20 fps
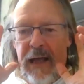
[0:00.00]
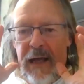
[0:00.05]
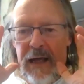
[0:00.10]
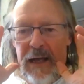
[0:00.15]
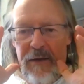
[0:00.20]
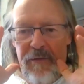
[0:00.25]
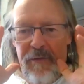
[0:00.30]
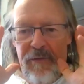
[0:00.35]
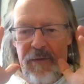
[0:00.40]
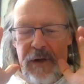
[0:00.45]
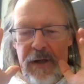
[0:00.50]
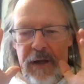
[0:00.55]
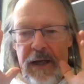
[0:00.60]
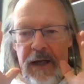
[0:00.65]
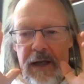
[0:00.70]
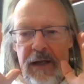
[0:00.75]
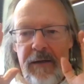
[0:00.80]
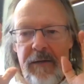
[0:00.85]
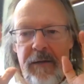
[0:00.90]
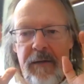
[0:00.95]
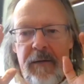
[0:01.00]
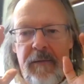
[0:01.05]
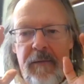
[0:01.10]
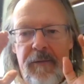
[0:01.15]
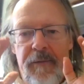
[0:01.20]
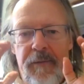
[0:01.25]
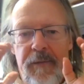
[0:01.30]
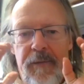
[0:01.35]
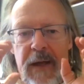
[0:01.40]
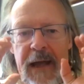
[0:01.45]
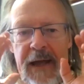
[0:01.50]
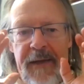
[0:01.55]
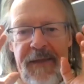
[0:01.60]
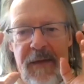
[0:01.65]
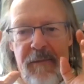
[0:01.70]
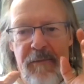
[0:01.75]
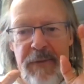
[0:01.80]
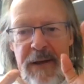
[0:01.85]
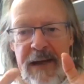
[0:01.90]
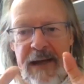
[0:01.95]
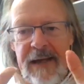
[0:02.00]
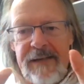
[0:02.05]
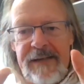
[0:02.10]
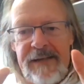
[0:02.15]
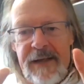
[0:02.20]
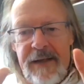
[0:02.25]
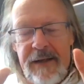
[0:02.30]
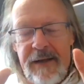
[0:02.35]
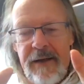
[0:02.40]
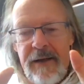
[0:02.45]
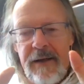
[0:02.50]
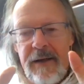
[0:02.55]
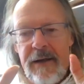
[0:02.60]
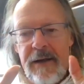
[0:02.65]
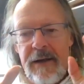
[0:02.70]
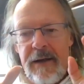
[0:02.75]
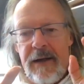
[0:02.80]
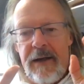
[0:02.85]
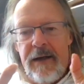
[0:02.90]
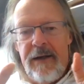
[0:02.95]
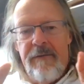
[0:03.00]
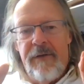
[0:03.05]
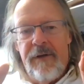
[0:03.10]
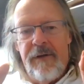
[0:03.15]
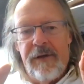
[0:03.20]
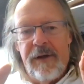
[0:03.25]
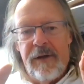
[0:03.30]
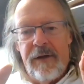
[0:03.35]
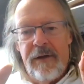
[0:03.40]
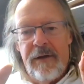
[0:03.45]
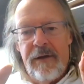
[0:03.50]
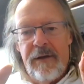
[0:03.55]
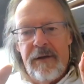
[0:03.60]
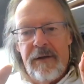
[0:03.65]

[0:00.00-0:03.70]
He had the patter and everything.